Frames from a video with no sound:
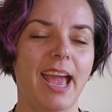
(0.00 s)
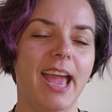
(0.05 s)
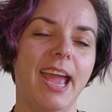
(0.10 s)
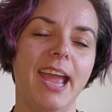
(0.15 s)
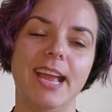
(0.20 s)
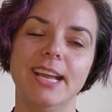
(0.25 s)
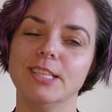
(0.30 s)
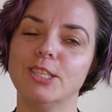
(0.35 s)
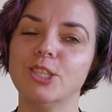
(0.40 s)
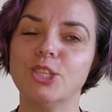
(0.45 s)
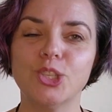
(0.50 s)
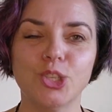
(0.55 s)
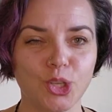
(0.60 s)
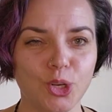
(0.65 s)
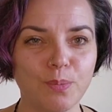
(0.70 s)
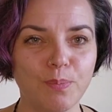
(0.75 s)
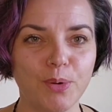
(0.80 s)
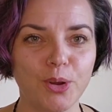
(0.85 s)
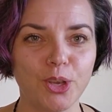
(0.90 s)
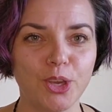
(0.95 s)
It's
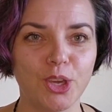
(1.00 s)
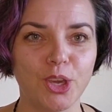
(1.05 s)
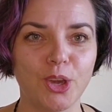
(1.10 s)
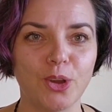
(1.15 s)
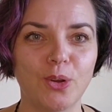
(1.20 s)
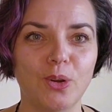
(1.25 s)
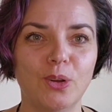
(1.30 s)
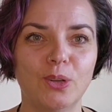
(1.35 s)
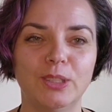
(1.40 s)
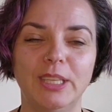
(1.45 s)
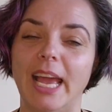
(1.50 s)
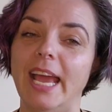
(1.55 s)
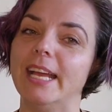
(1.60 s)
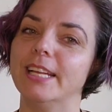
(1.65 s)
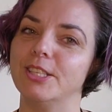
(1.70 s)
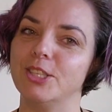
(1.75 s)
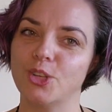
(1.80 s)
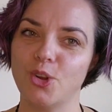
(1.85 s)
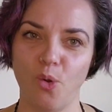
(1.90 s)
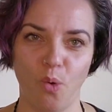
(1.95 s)
super cute.
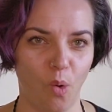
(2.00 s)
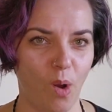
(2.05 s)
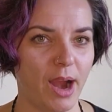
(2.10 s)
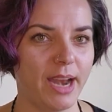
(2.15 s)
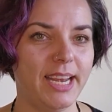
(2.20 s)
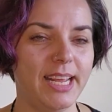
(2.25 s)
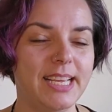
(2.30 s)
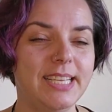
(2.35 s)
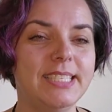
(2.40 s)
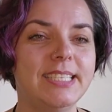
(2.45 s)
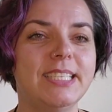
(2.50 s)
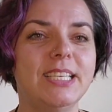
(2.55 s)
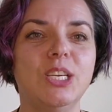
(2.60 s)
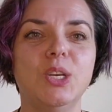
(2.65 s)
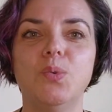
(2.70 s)
It's quite easy.